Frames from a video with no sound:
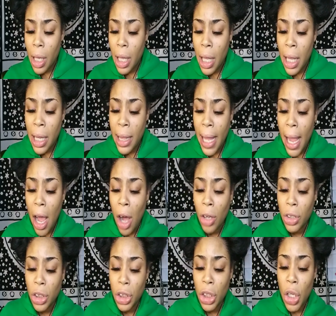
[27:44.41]
And they
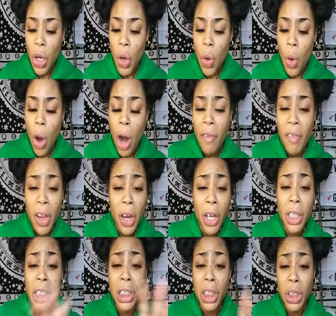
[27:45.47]
also are
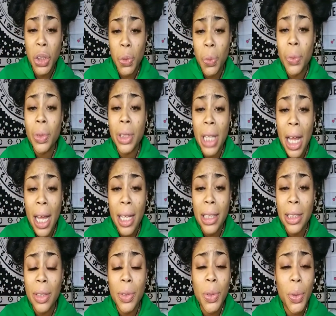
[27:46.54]
very sensual signs.
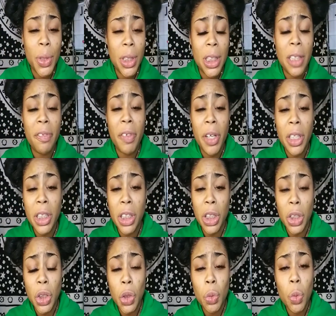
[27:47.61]
So Taurus is very
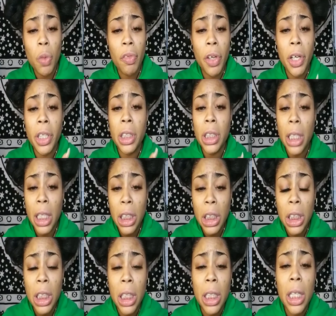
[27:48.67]
sensual, very
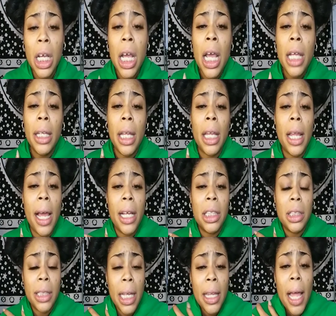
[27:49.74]
touchy. They like
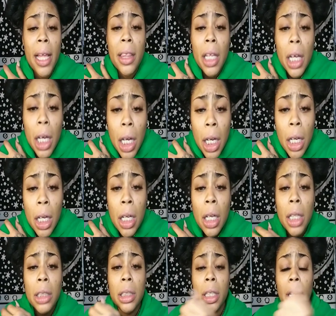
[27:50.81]
the
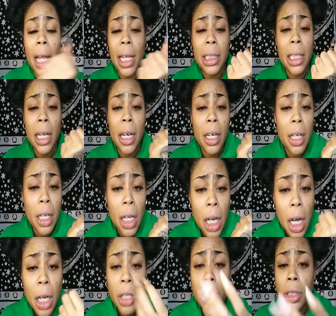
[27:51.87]
hugs. They, like I said, they're the good
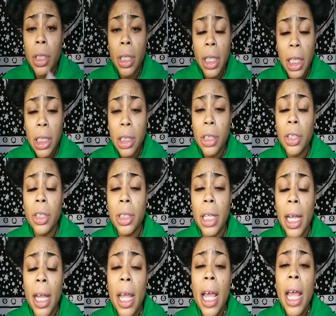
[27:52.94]
huggers, good kissers.
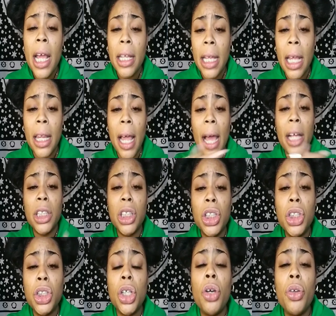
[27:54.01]
They like to
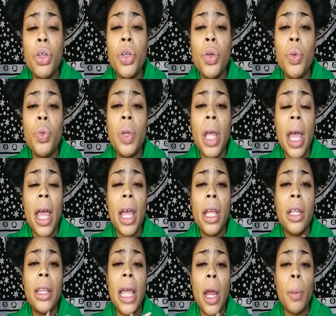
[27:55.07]
show you that
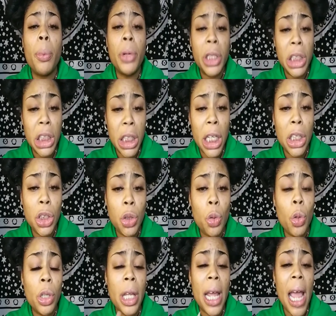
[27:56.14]
they appreciate you,
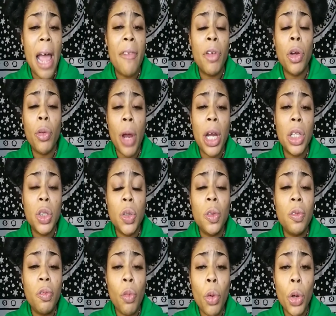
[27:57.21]
or they have a
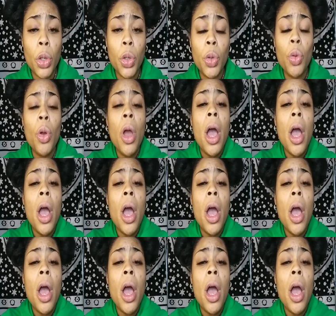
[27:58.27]
gratitude for you